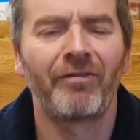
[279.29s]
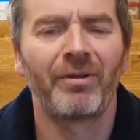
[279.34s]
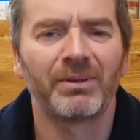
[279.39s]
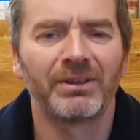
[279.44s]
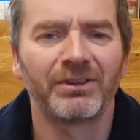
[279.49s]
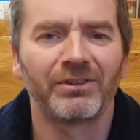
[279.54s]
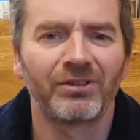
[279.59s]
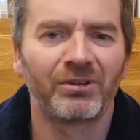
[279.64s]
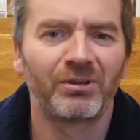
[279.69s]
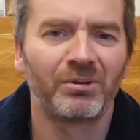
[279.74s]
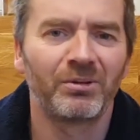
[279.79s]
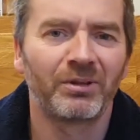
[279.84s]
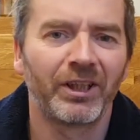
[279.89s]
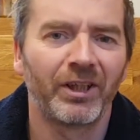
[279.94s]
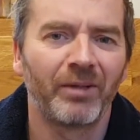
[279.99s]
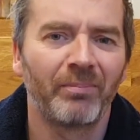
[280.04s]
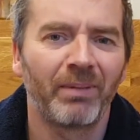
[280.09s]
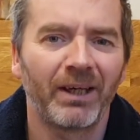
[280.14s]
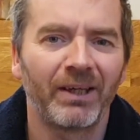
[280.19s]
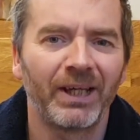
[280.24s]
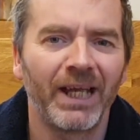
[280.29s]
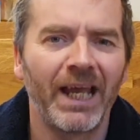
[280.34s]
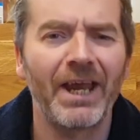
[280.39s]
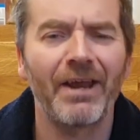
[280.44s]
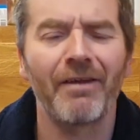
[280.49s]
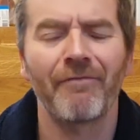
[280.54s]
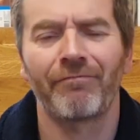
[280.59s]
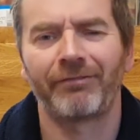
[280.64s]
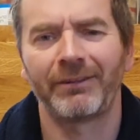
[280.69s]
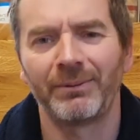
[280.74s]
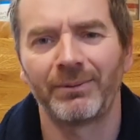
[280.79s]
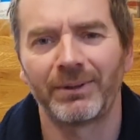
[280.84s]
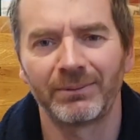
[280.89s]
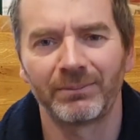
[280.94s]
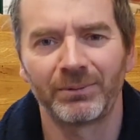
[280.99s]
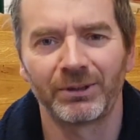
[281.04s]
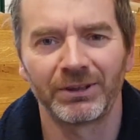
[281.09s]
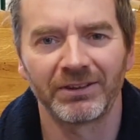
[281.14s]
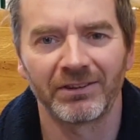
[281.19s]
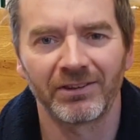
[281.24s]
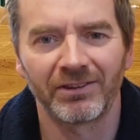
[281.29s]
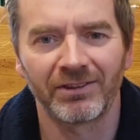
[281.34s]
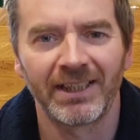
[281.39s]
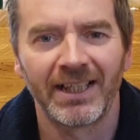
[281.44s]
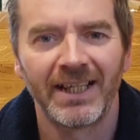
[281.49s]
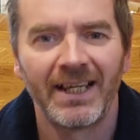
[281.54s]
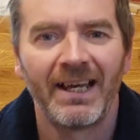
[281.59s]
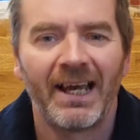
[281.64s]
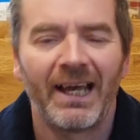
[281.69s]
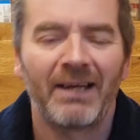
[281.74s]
everyone's talking about, everyone wants,